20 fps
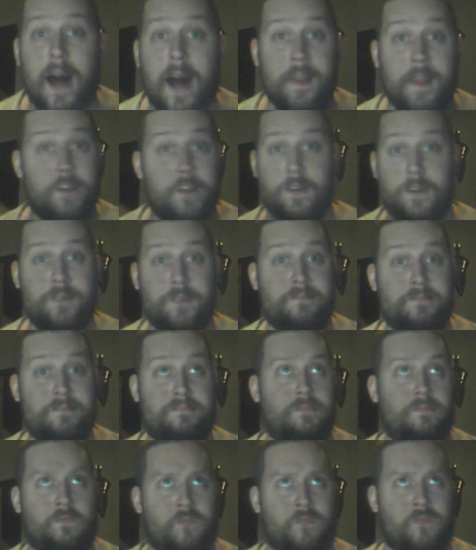There were
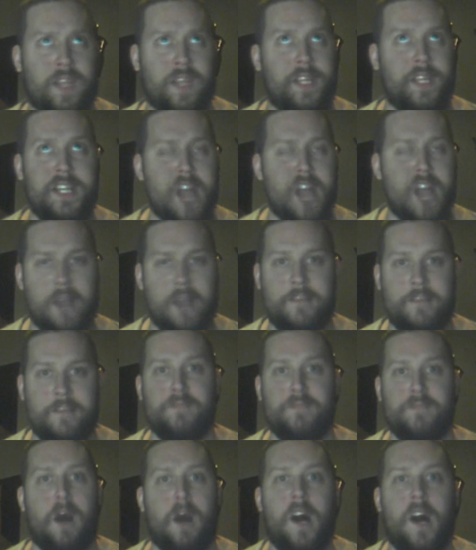really none of
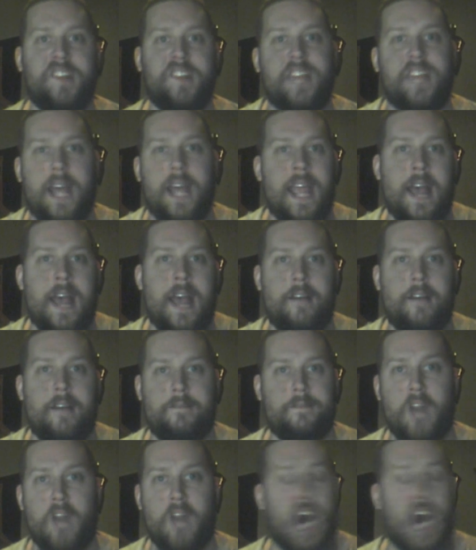his mods that I have
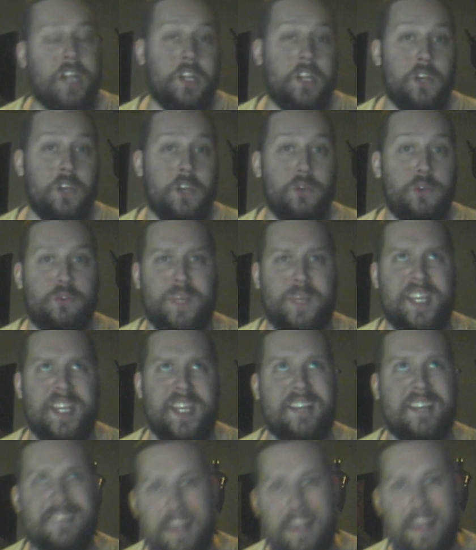not used, with the
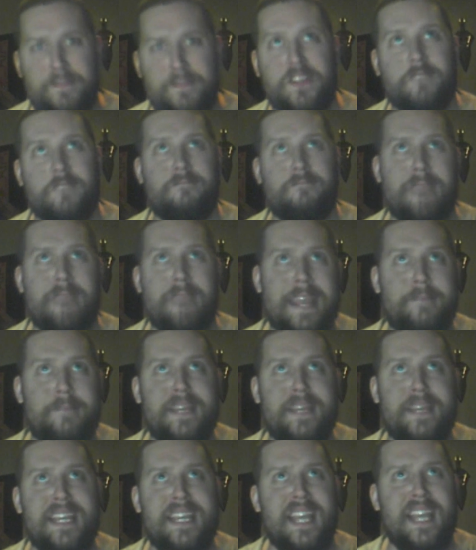exception of
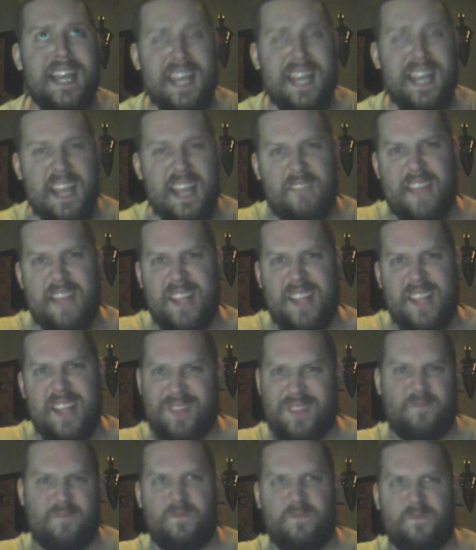maybe
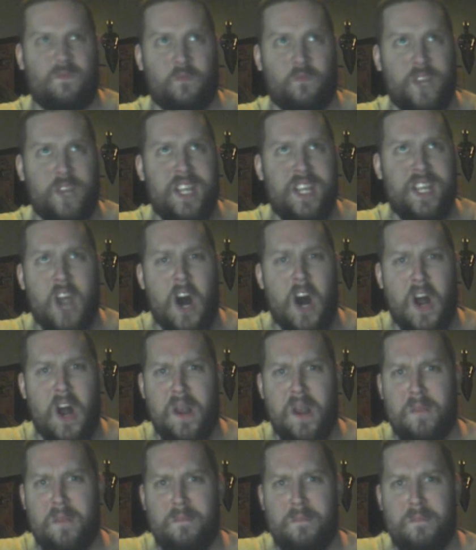Advanced
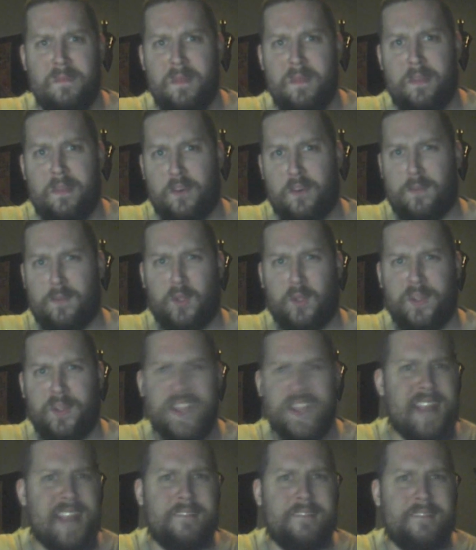Recon Thermal
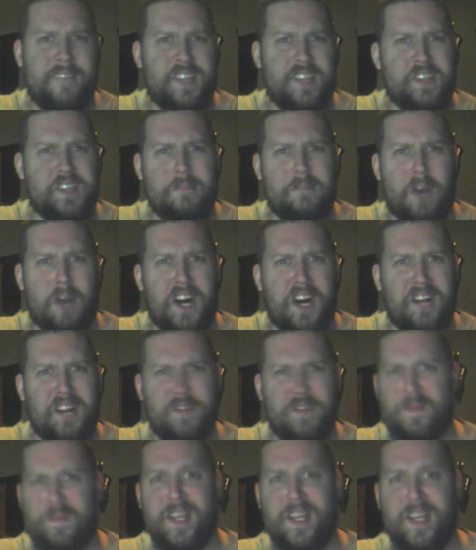Night Vision mod,
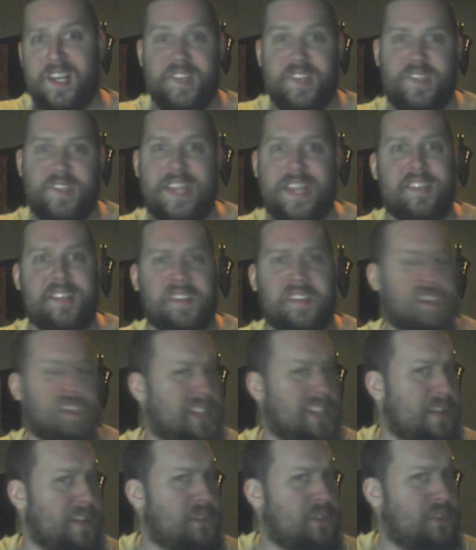just because that's a
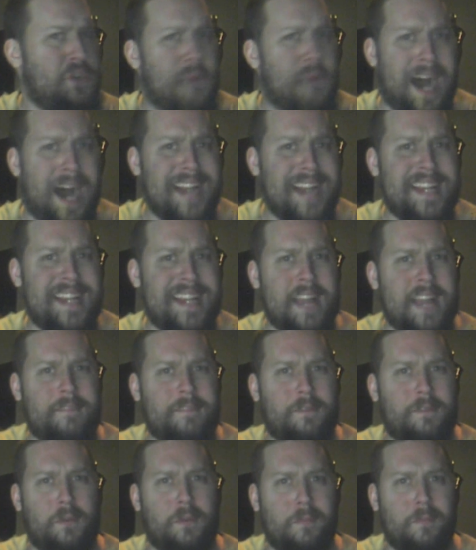little too high-tech
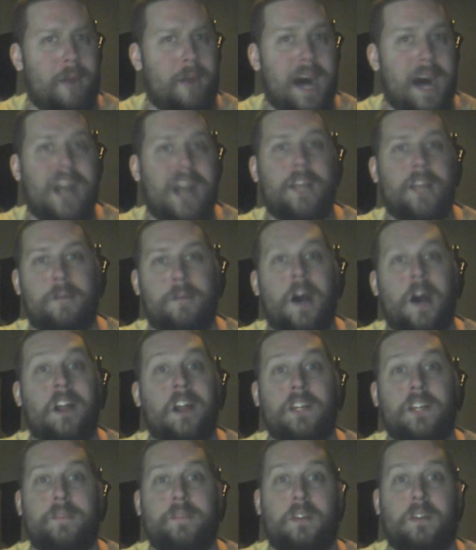for my
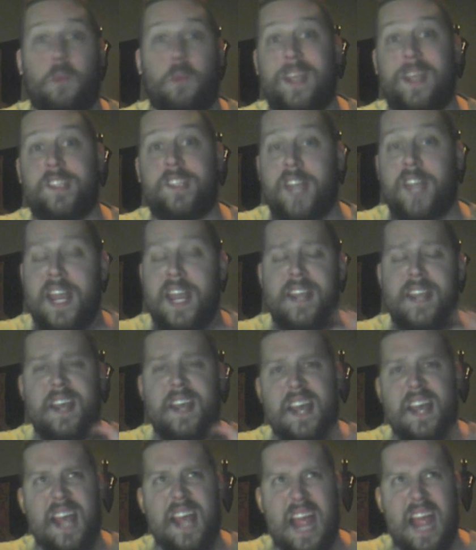apocalyptic wasteland,
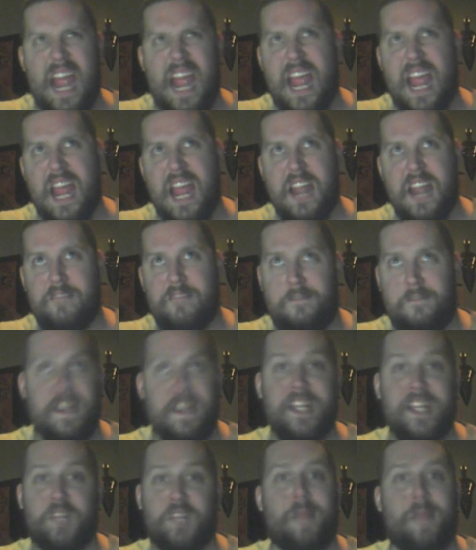and
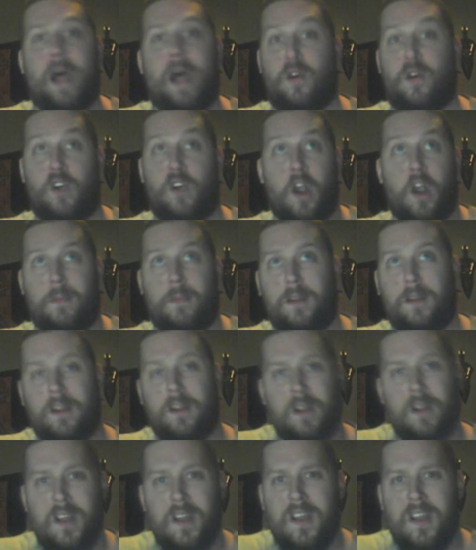Fiendish Power Armor,